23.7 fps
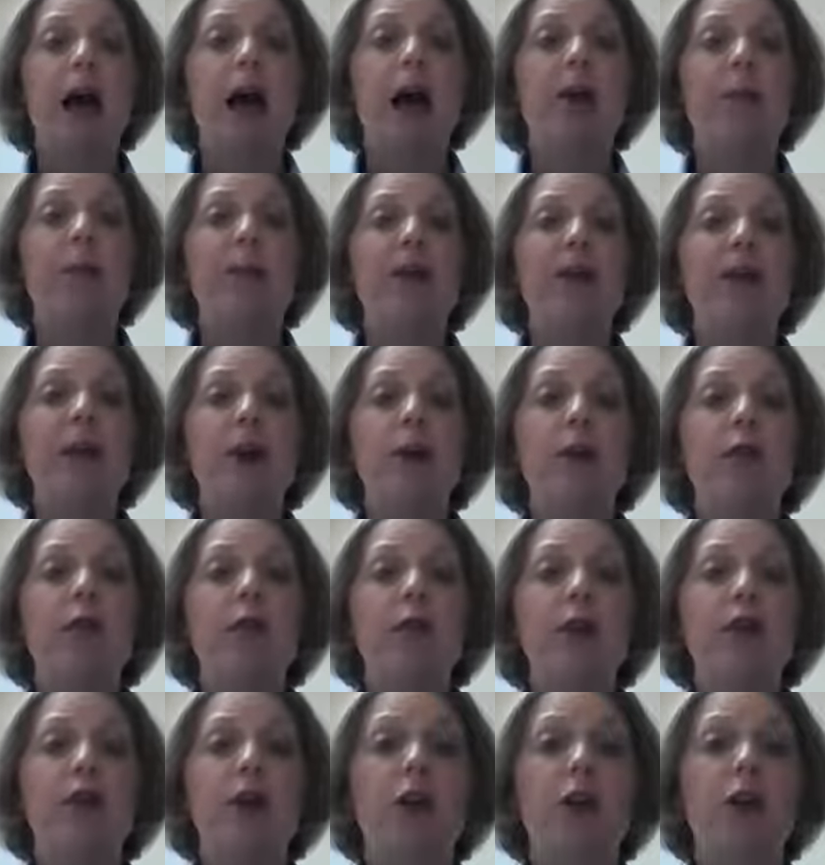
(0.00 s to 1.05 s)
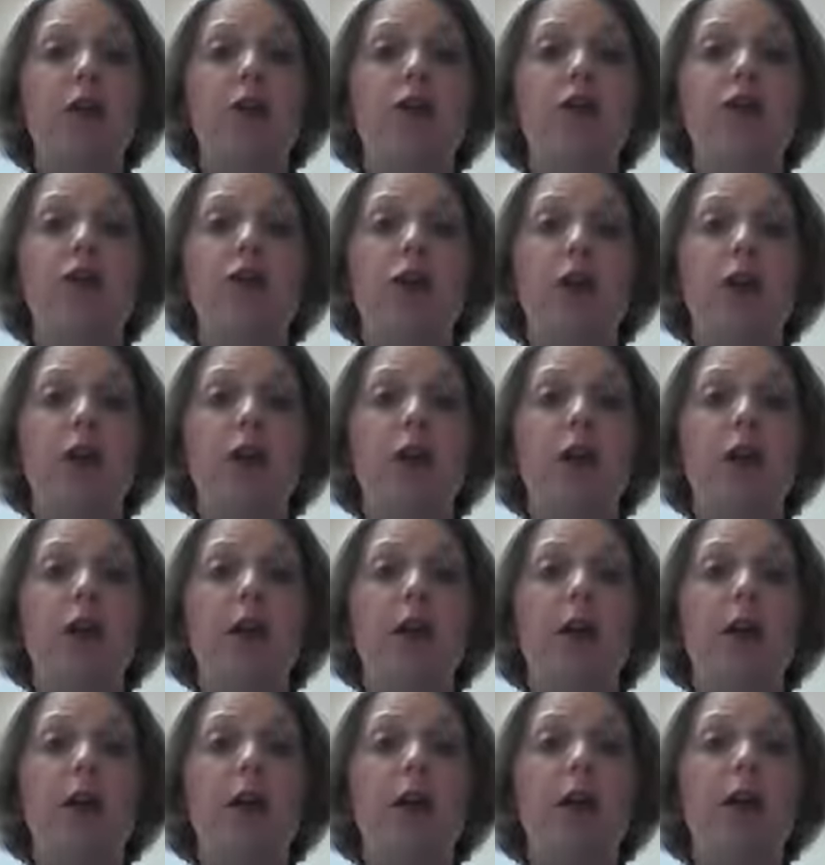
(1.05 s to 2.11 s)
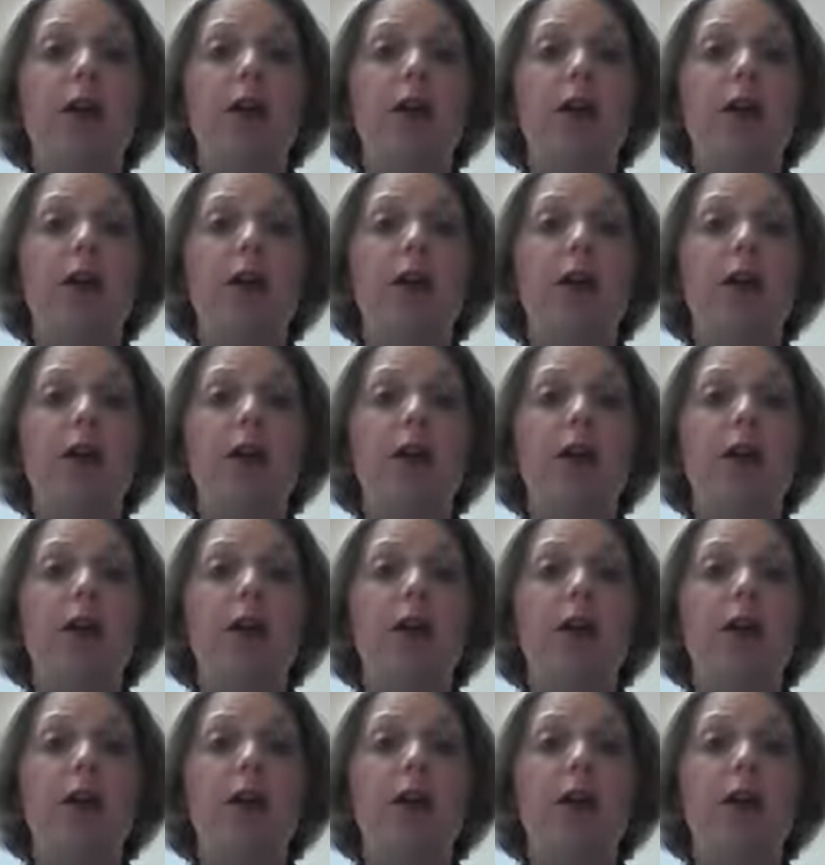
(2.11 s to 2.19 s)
but they'll return sooner